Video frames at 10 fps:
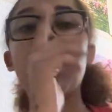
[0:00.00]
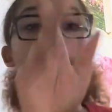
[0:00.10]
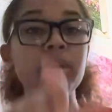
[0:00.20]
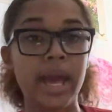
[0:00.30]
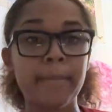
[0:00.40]
Oh
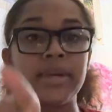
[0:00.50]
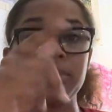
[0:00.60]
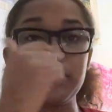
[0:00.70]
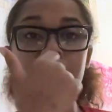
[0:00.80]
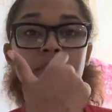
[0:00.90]
yeah, but the
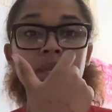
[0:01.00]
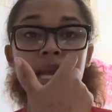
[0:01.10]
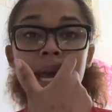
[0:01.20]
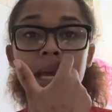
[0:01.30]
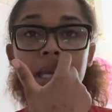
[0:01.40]
people that
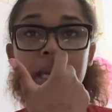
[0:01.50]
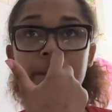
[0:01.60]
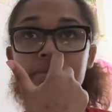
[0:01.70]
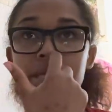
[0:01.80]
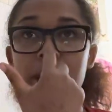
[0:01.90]
I
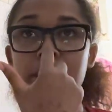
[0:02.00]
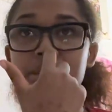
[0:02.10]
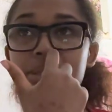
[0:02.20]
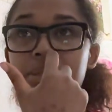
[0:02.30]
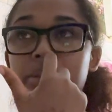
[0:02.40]
have talked
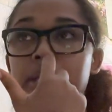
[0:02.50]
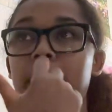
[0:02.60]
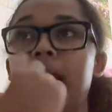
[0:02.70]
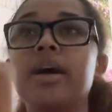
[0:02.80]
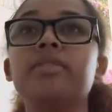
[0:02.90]
to
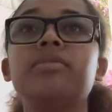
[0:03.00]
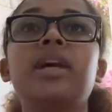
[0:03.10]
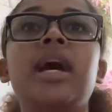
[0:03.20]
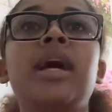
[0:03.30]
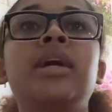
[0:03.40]
that have
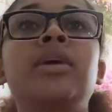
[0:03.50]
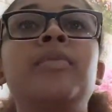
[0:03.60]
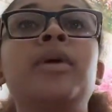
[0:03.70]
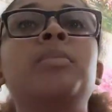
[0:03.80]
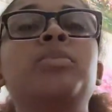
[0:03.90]
like
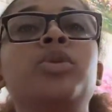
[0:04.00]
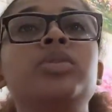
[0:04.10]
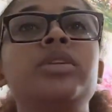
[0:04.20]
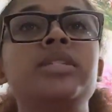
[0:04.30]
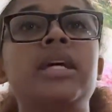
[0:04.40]
broke
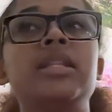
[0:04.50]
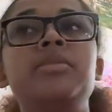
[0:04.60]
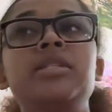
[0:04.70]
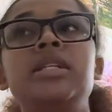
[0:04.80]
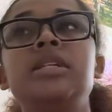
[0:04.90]
their
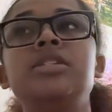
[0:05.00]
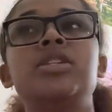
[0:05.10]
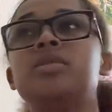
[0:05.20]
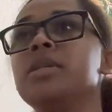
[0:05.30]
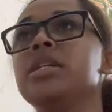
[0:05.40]
celibacy
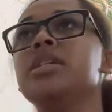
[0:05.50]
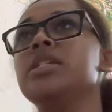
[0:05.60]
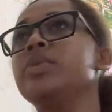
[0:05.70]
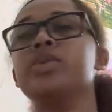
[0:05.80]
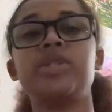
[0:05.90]
just because they
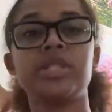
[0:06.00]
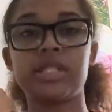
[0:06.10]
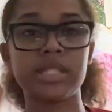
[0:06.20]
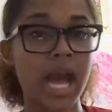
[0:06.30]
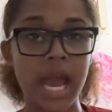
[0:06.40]
were just
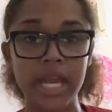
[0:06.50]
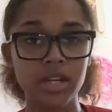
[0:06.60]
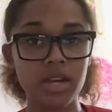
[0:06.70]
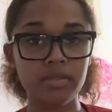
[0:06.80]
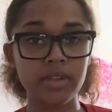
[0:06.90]
tired
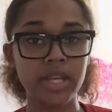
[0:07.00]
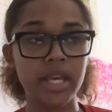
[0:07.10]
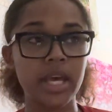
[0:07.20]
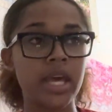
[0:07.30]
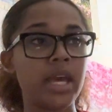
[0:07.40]
of it
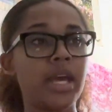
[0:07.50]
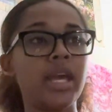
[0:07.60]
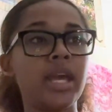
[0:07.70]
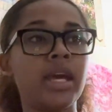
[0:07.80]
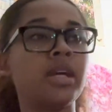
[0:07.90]

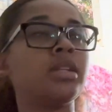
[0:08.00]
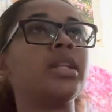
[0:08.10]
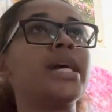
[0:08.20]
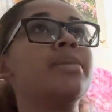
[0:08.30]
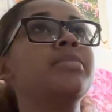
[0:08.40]
and
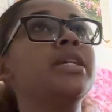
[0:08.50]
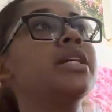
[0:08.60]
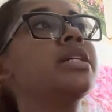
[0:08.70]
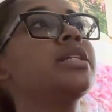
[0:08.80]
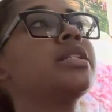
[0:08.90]
not
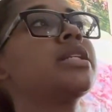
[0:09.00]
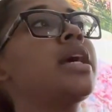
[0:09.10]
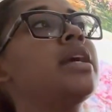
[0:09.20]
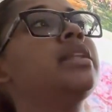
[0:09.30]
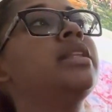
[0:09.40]
because
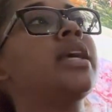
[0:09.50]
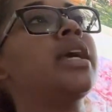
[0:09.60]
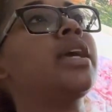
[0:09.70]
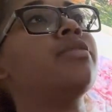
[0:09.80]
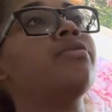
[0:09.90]

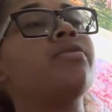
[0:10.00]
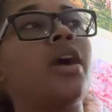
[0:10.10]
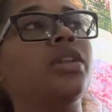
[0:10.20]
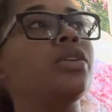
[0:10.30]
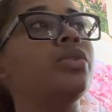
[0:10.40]
they
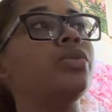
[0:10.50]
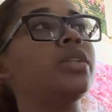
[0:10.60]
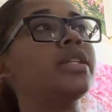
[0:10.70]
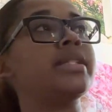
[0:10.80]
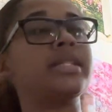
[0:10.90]
followed
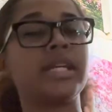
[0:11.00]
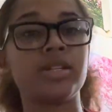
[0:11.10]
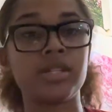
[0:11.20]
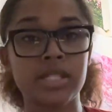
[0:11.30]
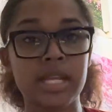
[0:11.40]
the
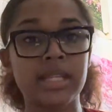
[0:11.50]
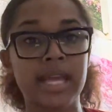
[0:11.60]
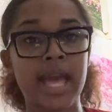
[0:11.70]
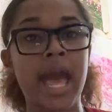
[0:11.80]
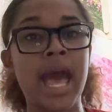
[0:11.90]
standards that they
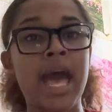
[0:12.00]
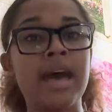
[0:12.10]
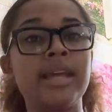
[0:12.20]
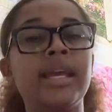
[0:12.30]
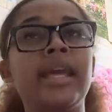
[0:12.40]

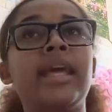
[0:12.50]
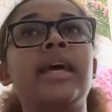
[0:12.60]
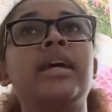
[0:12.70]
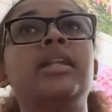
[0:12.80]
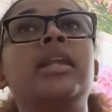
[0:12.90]
had
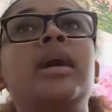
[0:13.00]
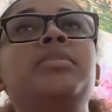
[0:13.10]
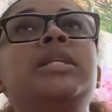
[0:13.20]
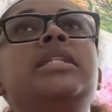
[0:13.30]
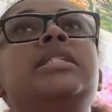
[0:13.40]
and not
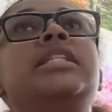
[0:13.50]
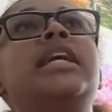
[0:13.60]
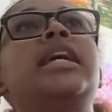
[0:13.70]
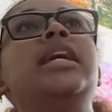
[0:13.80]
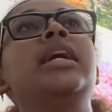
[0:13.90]
because
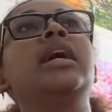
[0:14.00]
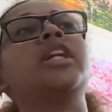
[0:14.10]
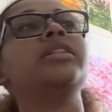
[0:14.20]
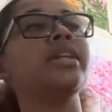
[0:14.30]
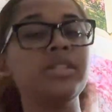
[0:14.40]

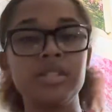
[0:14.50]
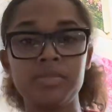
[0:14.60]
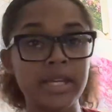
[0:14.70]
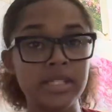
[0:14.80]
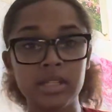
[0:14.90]
they just
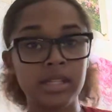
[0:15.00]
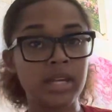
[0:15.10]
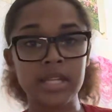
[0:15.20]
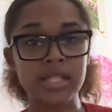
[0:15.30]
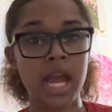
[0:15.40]
basically
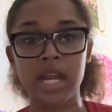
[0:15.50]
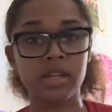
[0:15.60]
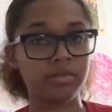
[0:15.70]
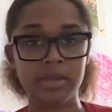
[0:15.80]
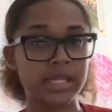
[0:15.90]
got tired
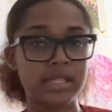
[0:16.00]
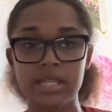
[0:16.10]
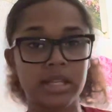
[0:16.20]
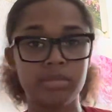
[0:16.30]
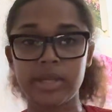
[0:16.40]
of being
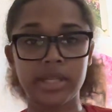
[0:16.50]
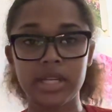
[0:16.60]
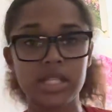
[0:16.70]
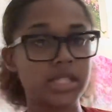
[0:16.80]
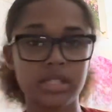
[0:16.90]
celibate.
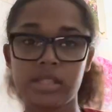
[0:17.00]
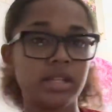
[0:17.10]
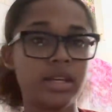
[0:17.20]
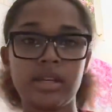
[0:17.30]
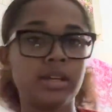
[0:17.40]
Because,
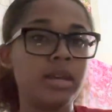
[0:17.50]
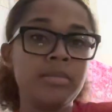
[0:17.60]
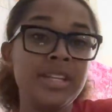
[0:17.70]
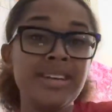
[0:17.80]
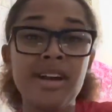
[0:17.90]
I
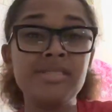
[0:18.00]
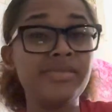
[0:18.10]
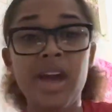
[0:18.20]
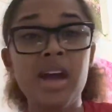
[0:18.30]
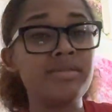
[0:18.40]
mean,
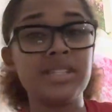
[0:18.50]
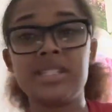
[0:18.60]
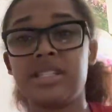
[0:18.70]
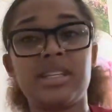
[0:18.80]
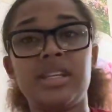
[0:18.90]

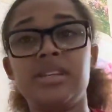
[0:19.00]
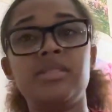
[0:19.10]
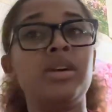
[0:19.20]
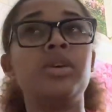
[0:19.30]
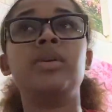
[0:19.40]
obviously, you
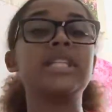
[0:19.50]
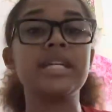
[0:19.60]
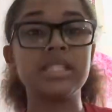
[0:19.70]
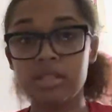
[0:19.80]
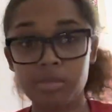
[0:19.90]
know,
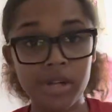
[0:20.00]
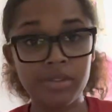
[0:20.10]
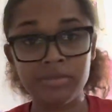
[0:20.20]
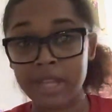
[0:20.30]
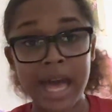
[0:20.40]
sex is a part
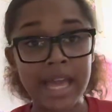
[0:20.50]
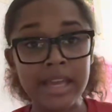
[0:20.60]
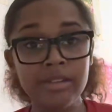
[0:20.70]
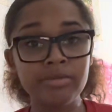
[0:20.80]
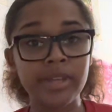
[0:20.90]
of
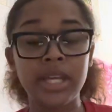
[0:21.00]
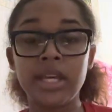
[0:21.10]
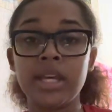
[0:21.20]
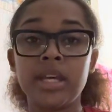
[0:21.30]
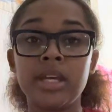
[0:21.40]
life
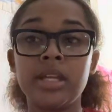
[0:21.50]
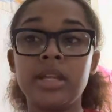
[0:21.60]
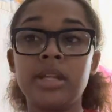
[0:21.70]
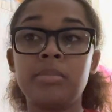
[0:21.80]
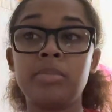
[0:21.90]

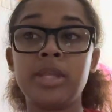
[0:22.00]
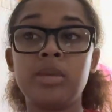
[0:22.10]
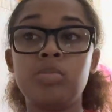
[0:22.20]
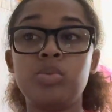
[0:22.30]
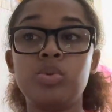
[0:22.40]
and
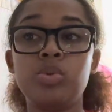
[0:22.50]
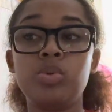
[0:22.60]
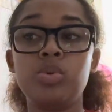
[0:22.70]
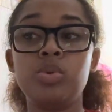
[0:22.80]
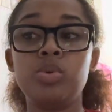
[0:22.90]

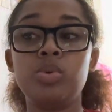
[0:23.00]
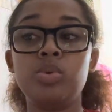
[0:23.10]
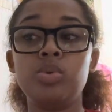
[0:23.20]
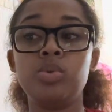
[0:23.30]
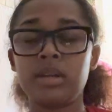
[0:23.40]

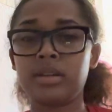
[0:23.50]
people